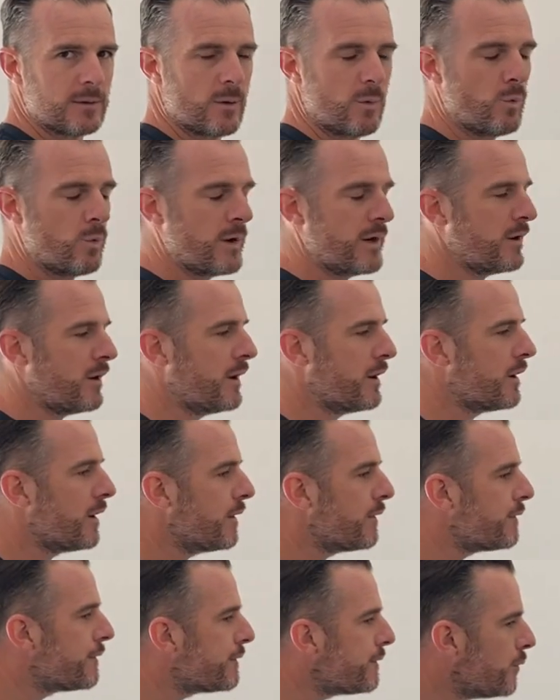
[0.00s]
When I
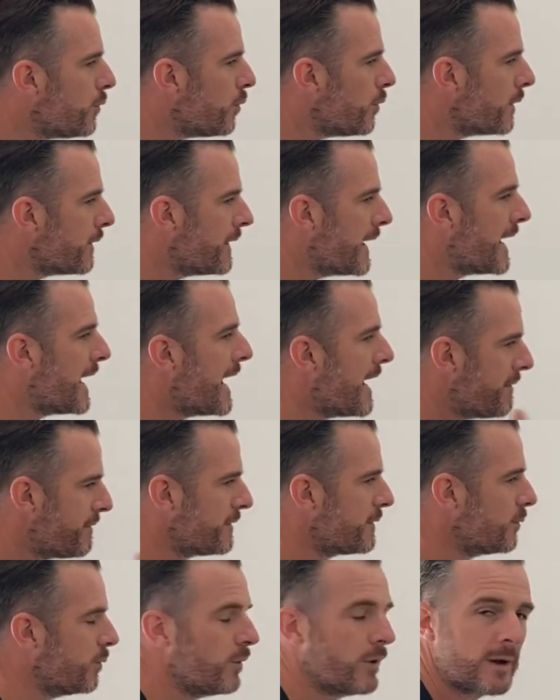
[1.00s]
go forward, they have
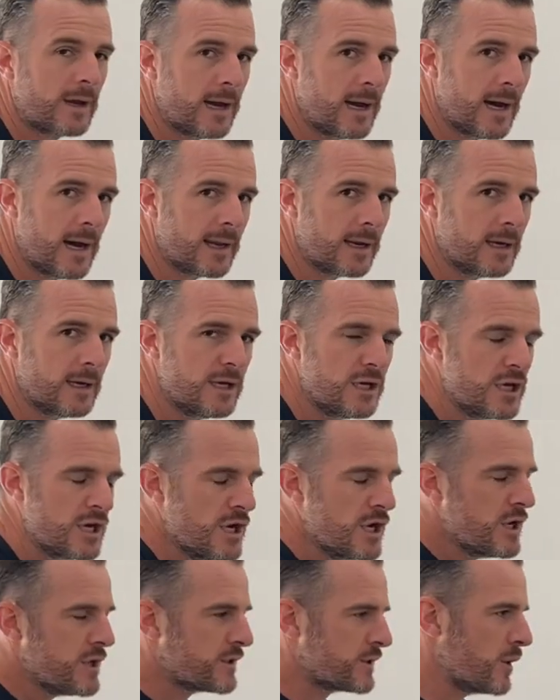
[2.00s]
to work harder.
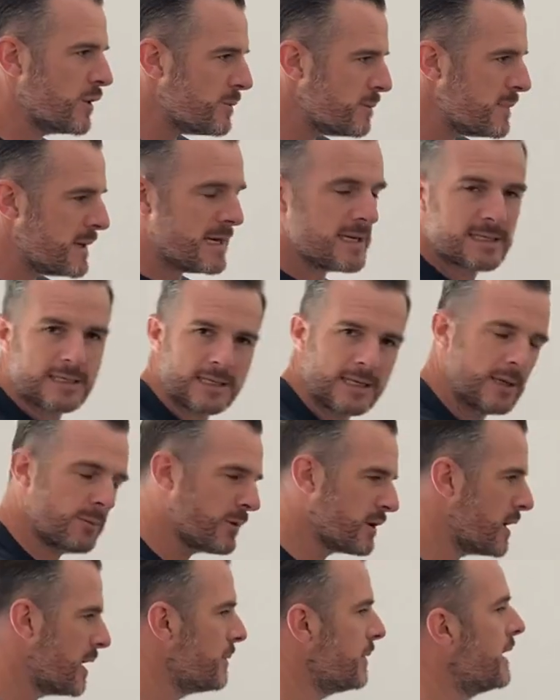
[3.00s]
So immediately
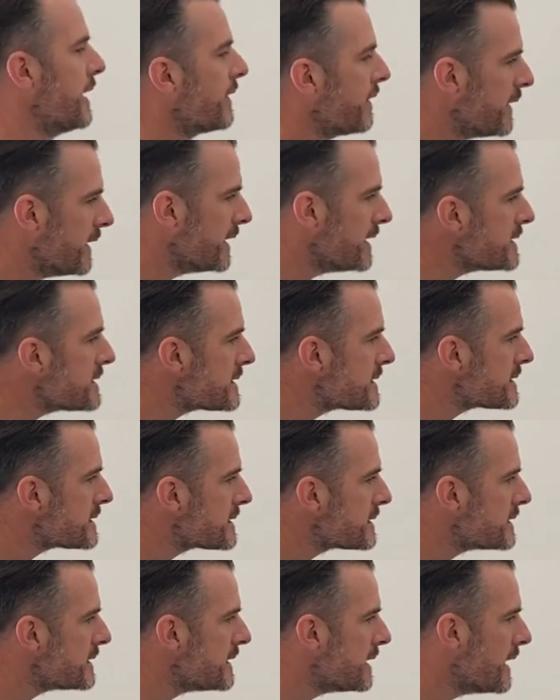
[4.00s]
when I'm like
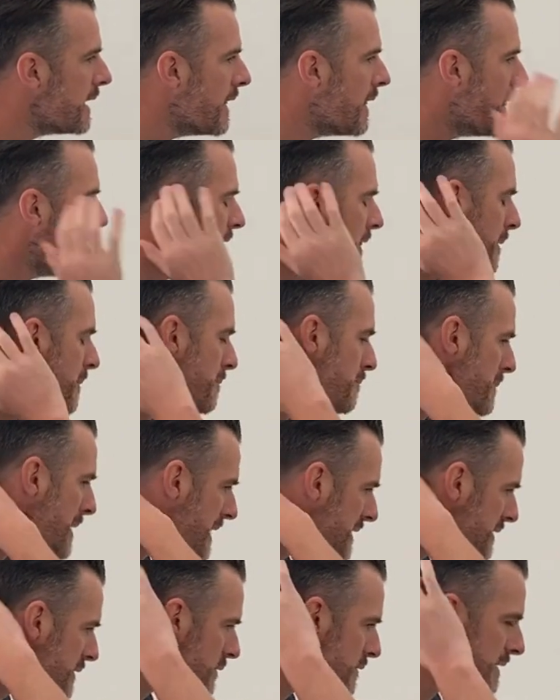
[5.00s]
this, the
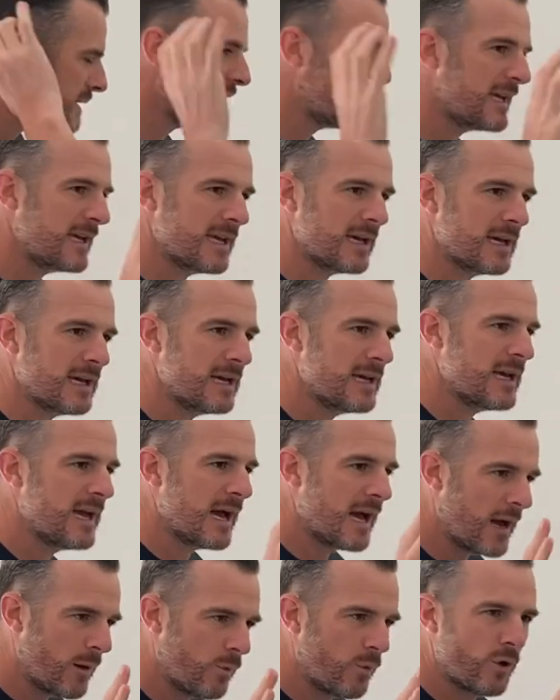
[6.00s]
muscles in here
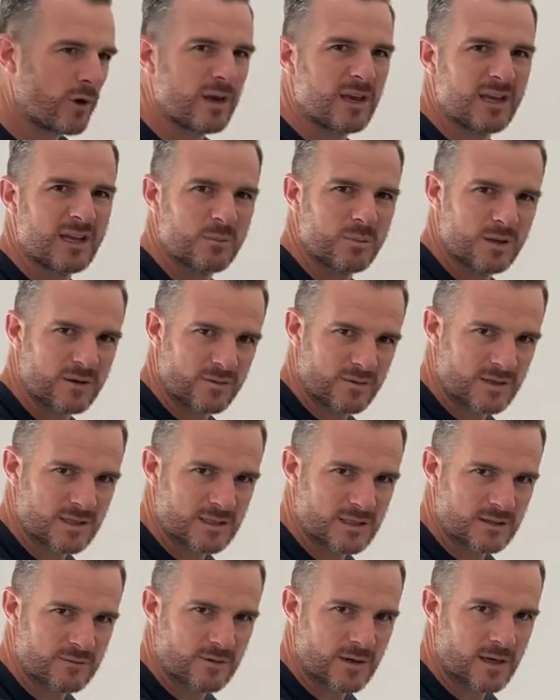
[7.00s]
are working at a bit of a
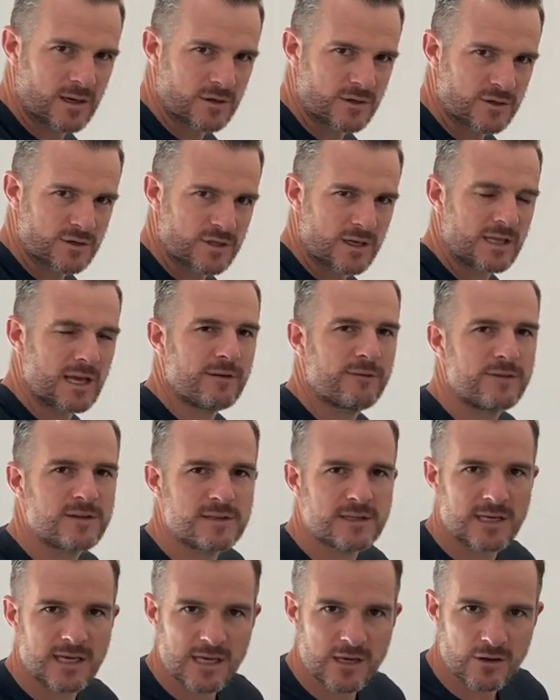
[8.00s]
disadvantage. So they
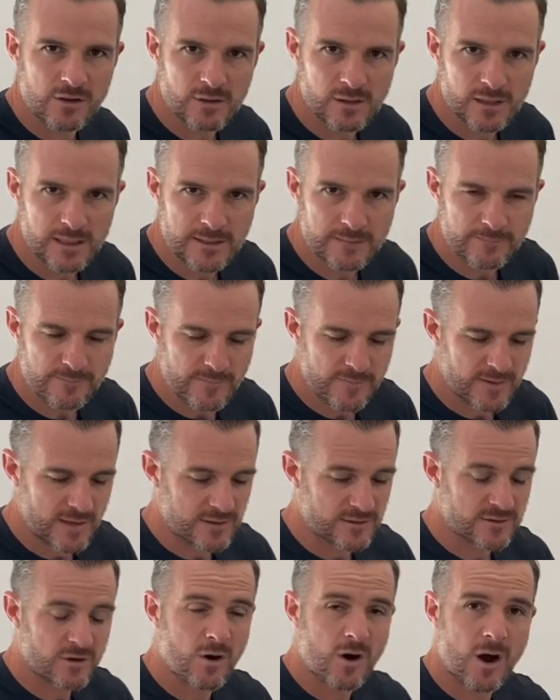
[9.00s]
fatigue early,
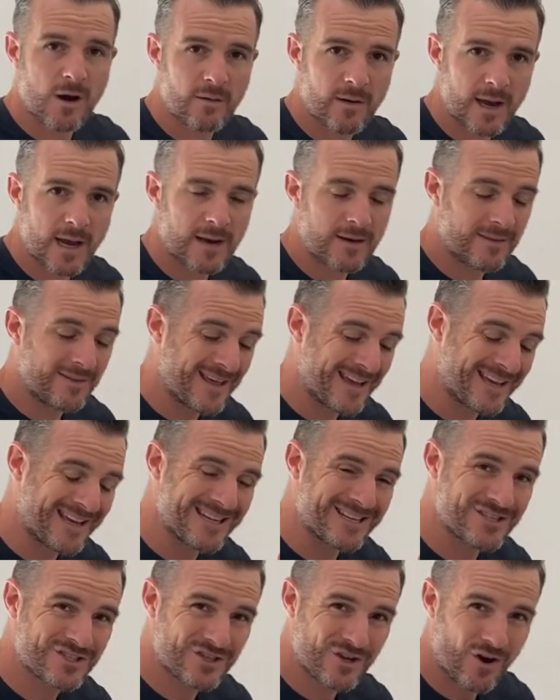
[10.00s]
they tire out, they
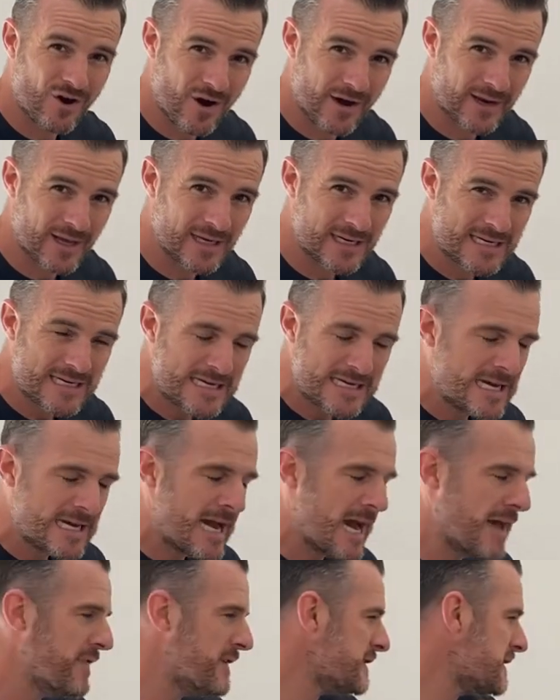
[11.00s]
get tighter.
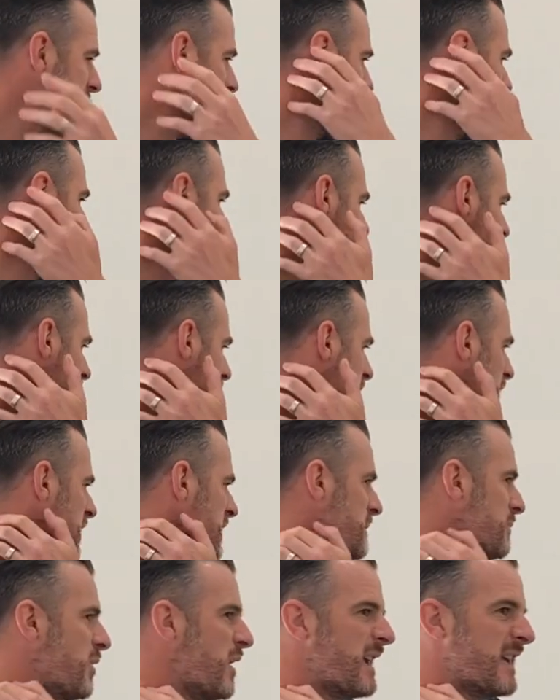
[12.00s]
And this is where, you know,
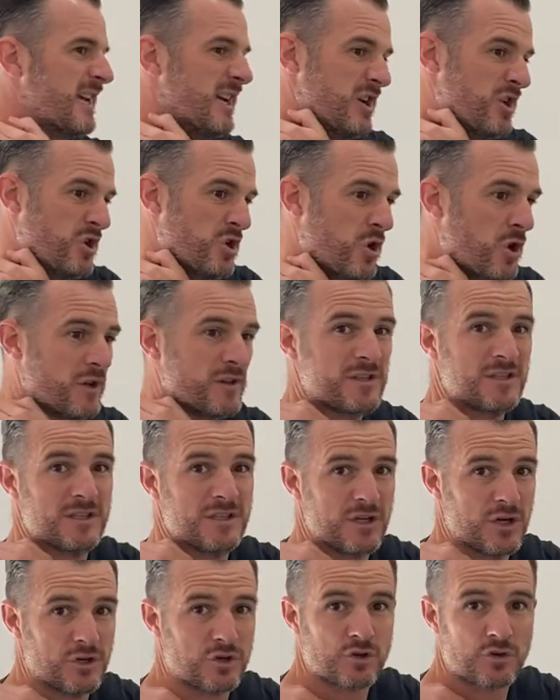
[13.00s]
you might get knots
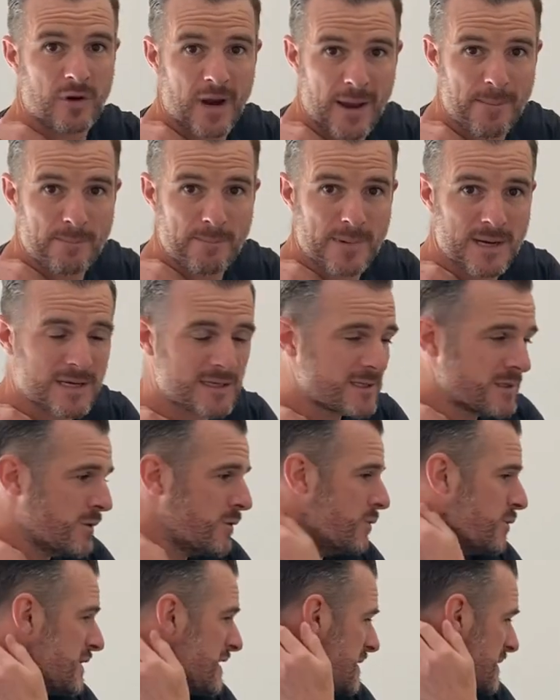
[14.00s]
in your trap
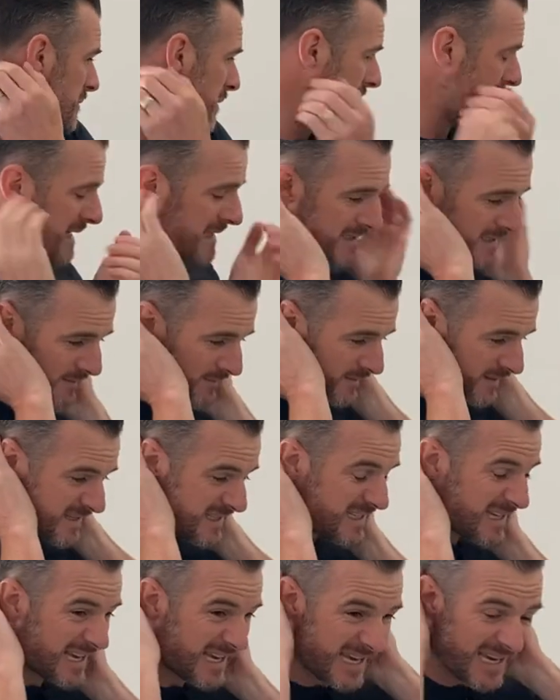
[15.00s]
muscles, you might get some
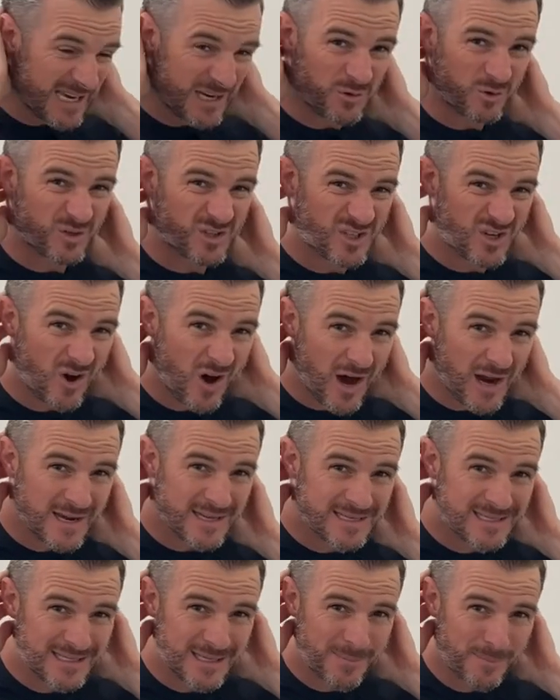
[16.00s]
fatigue or
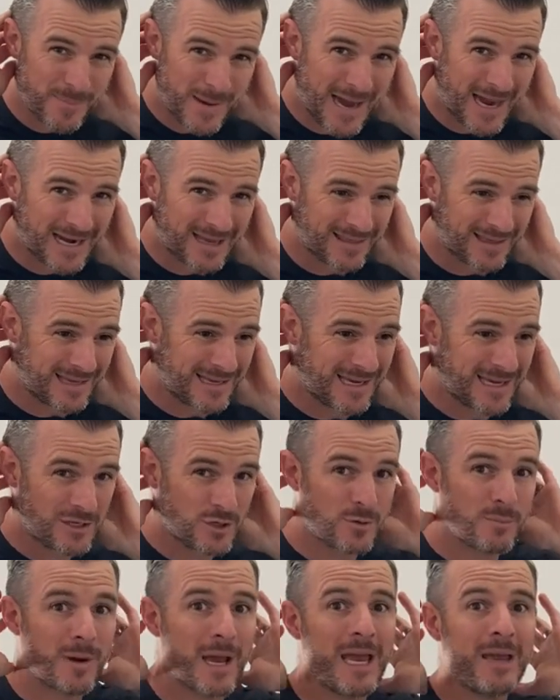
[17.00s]
tightness in the back of the head.
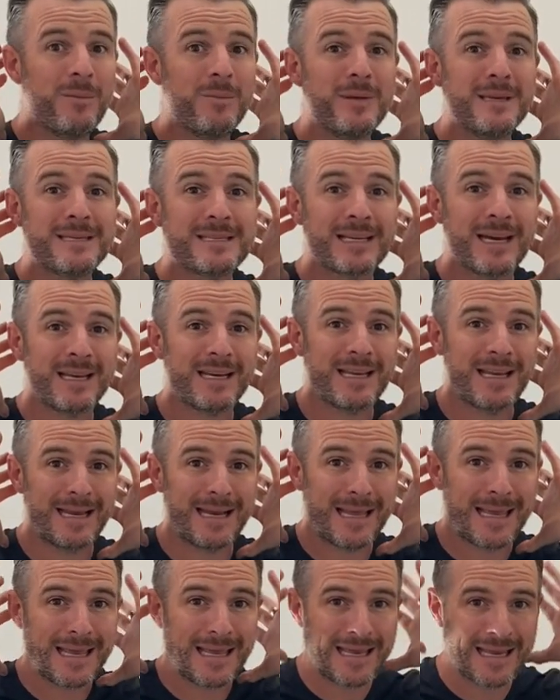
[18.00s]
You may even be starting to
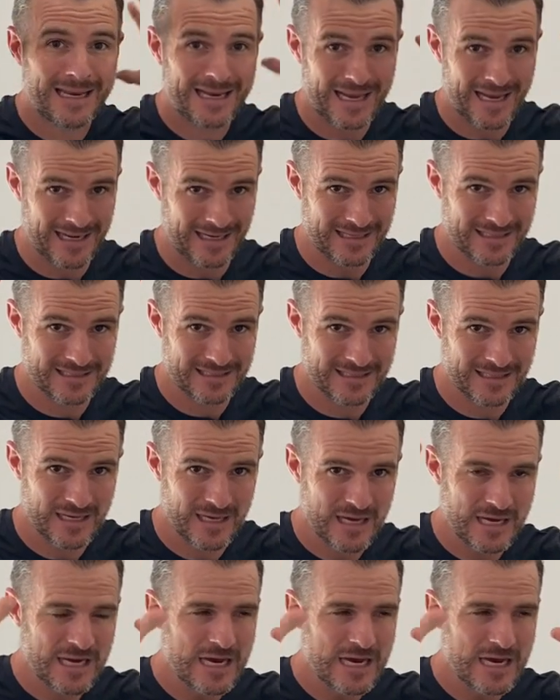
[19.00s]
get headaches.